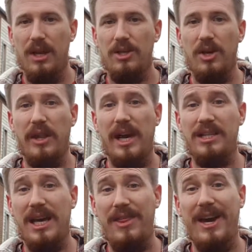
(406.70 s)
So I'd
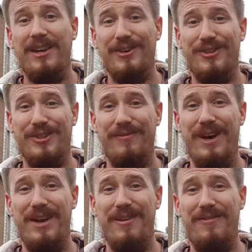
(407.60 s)
like to thank
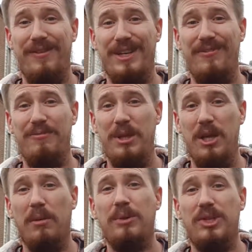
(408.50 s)
Husqvarna for giving me
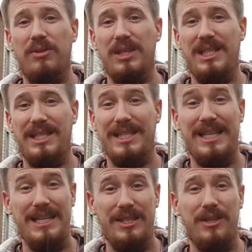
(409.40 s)
the opportunity to
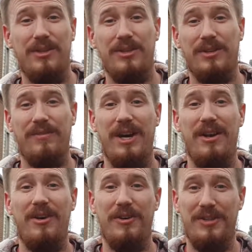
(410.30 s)
test the
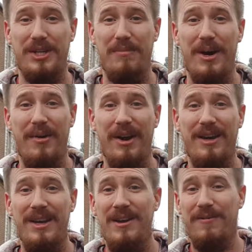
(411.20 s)
Husqvarna Automower
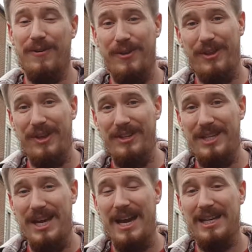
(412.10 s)

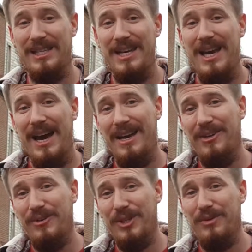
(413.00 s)
430X, and
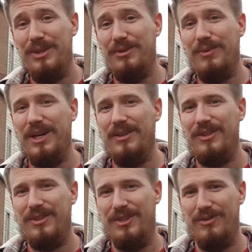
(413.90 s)
also as well
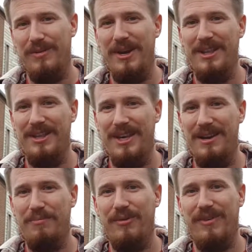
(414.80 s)
the strimmer that
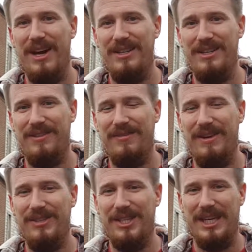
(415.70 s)
they provided
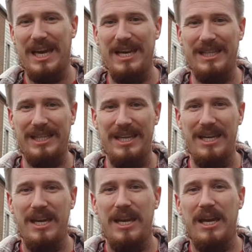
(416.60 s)
ever so kindly.
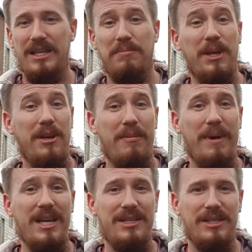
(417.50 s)
It's been an
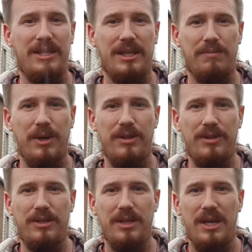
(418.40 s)
amazing 6
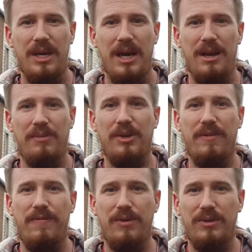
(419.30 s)
months, and I'm
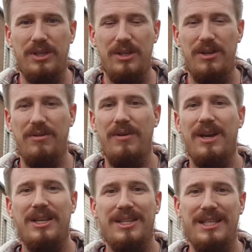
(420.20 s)
looking forward to
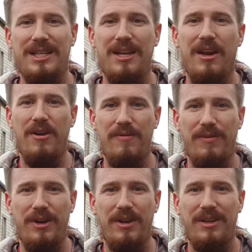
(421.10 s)
testing
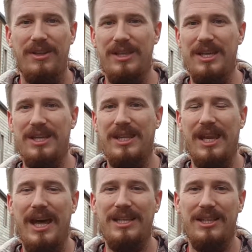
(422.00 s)
over the
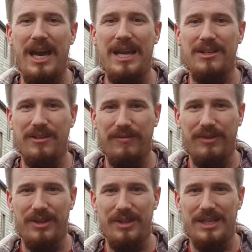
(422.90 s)
latter end
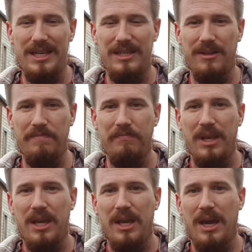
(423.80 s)
of the season
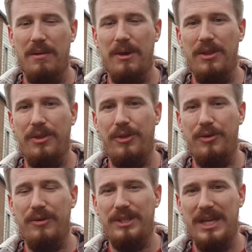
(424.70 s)
and
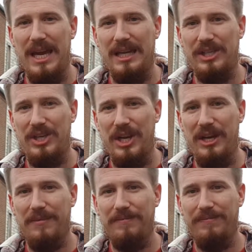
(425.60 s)
through into next
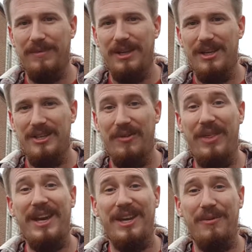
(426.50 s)
year. So
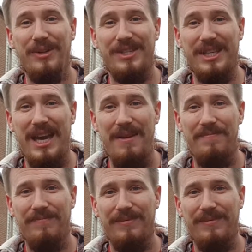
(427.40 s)
thank you once again.